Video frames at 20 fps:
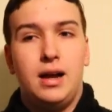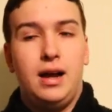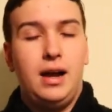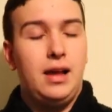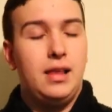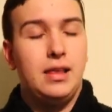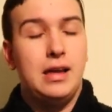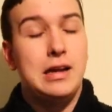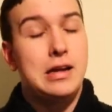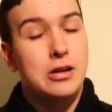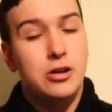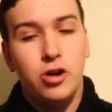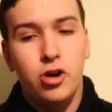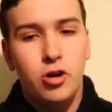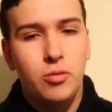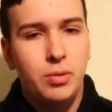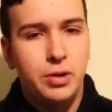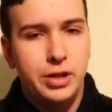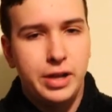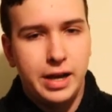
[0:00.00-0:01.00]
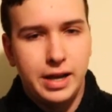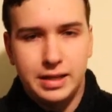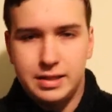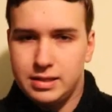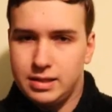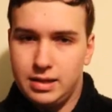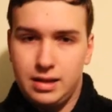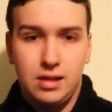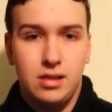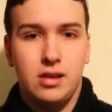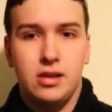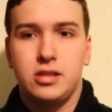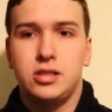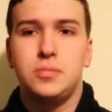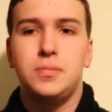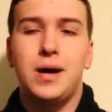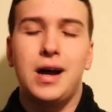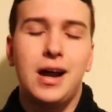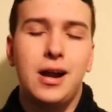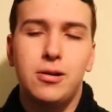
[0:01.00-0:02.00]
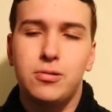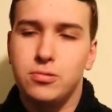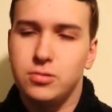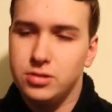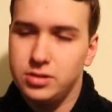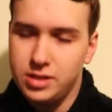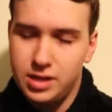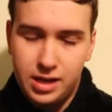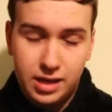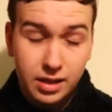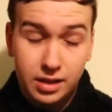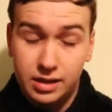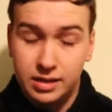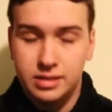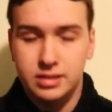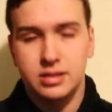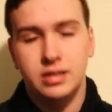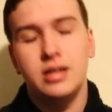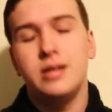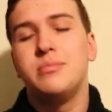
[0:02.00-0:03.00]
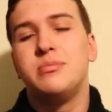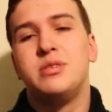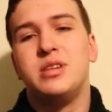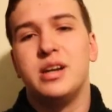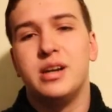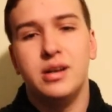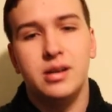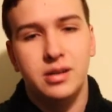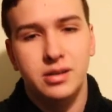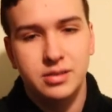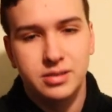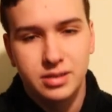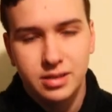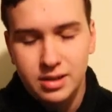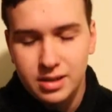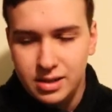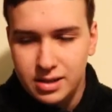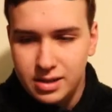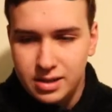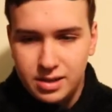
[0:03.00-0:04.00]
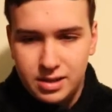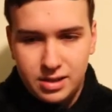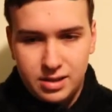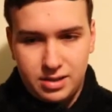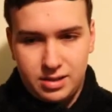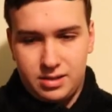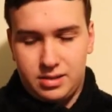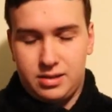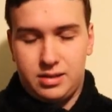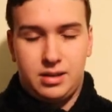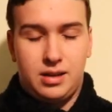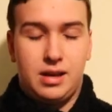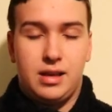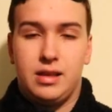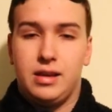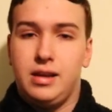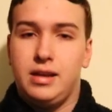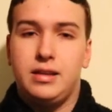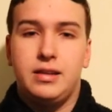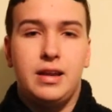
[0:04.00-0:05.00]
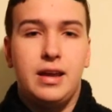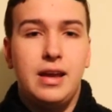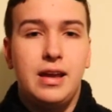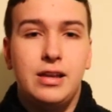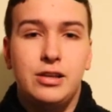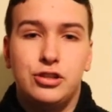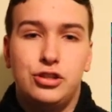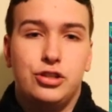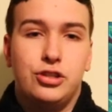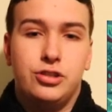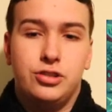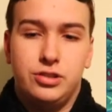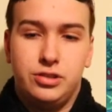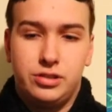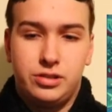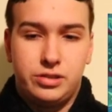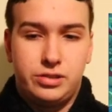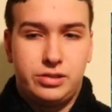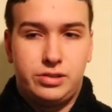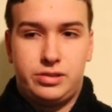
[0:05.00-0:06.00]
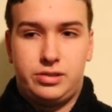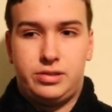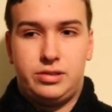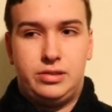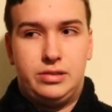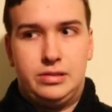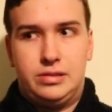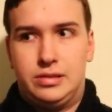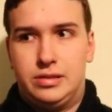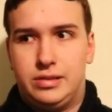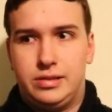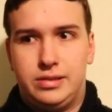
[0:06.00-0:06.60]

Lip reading: I like Noble Knights, I like Spirals, I like Subterrors, I like Dangers.